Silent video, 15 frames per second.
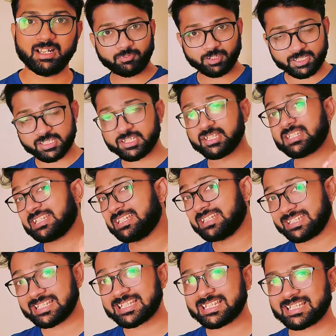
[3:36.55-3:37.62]
For instance, in
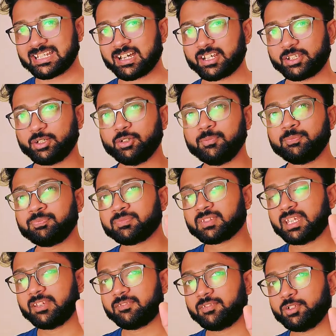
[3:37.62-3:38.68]
this scenario,
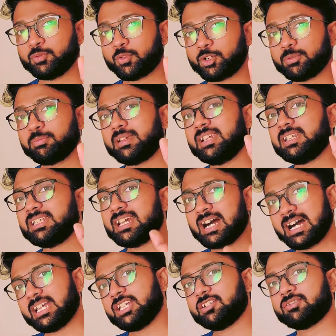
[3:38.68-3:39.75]
if you want to paint the
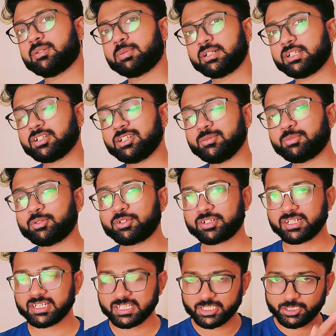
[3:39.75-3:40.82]
eye of a particular
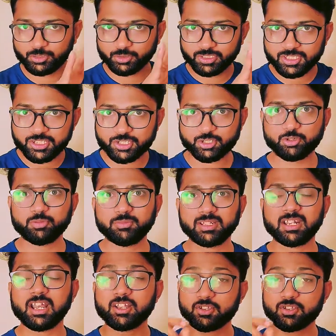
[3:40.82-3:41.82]
portrait, you can zoom in.